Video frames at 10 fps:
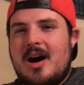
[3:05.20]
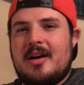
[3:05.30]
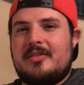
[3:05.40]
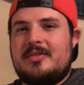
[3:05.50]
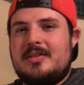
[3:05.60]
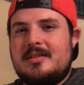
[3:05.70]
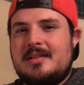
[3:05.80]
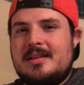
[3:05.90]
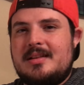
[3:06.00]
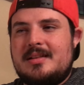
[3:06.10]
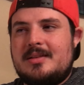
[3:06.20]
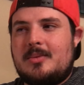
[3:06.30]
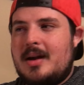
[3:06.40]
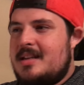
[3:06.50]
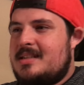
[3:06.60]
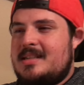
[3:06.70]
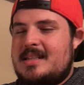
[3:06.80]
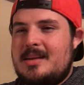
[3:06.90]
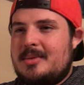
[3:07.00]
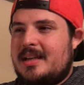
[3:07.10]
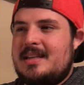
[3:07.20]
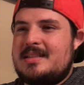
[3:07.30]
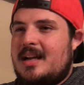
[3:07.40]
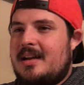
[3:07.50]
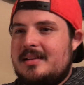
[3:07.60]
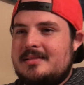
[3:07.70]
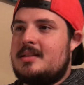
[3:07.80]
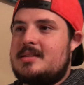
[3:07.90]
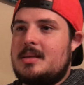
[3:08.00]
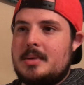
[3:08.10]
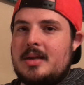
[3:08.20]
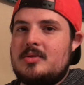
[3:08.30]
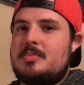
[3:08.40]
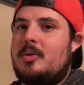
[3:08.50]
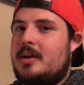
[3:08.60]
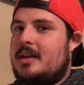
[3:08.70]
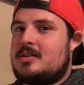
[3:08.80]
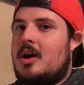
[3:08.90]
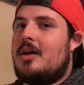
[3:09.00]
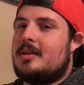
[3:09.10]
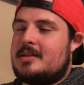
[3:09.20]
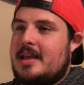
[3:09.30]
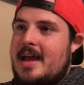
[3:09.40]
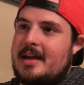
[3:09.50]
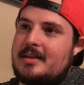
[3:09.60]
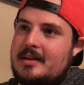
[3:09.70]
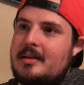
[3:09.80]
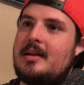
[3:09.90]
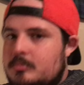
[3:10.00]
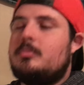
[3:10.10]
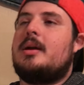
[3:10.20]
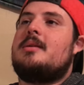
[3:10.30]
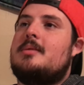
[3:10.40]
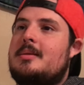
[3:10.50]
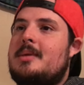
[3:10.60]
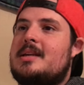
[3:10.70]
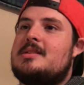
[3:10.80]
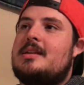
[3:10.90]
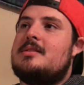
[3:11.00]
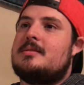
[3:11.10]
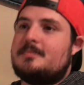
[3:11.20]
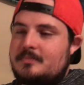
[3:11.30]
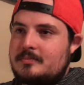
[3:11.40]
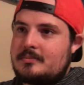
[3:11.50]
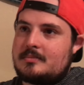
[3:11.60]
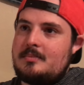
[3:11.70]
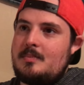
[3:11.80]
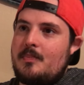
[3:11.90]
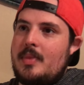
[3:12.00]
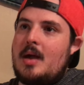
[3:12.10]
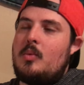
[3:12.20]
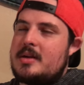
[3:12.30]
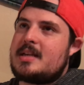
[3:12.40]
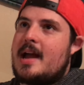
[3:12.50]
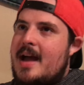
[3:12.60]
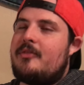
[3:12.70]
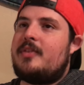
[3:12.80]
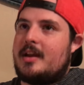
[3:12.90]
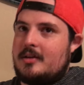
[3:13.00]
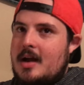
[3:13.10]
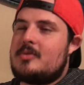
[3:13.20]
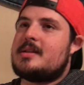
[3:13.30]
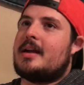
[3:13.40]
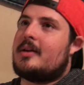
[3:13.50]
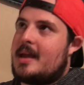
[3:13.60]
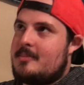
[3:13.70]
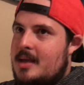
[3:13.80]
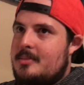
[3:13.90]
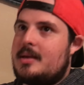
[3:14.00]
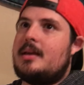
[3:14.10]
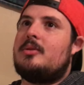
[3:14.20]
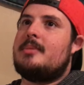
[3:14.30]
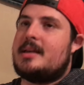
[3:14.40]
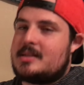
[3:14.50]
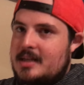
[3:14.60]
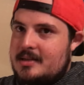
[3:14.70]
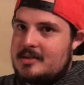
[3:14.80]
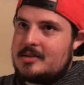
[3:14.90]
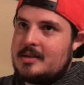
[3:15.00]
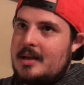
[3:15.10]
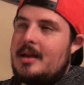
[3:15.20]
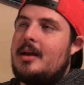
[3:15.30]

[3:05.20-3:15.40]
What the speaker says: off? Why does he seem like he's not... He didn't seem like he was putting his all into the acting. But it makes sense. Which I figured. I was like, okay, maybe it'll make sense